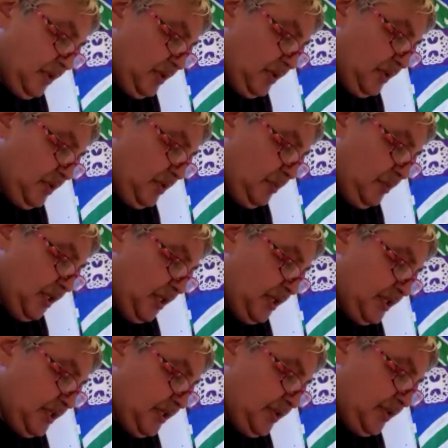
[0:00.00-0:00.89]
Because
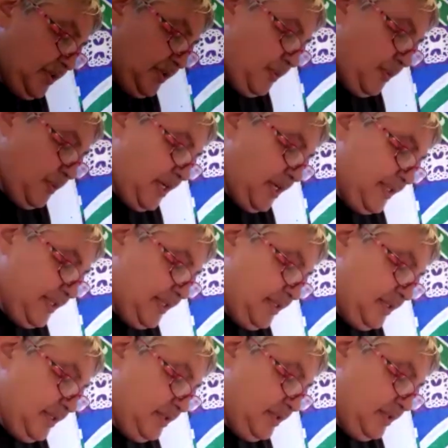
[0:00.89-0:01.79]
otherwise
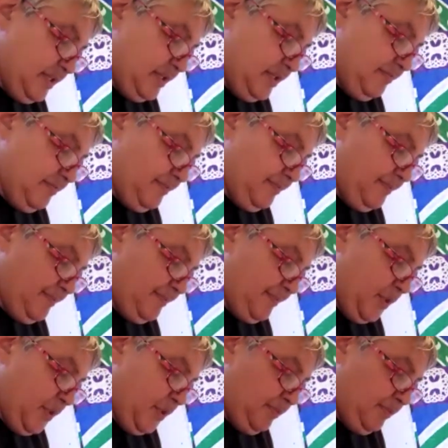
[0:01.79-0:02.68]
the
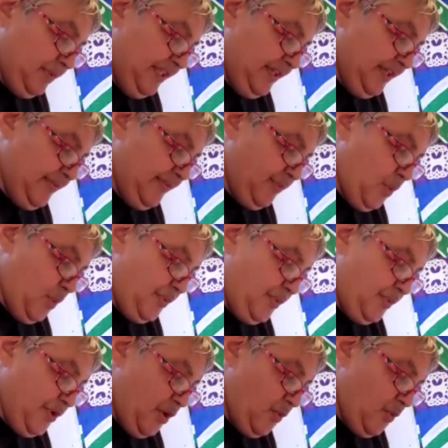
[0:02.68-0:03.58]
leaf won't
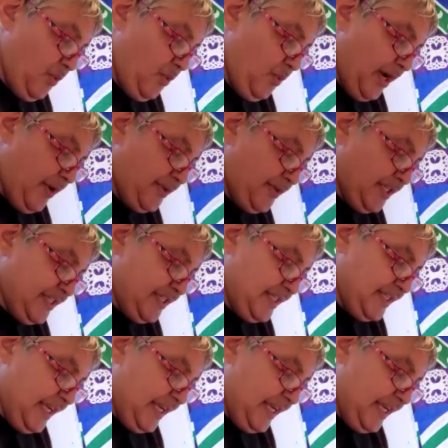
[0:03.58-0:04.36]
know where to stick.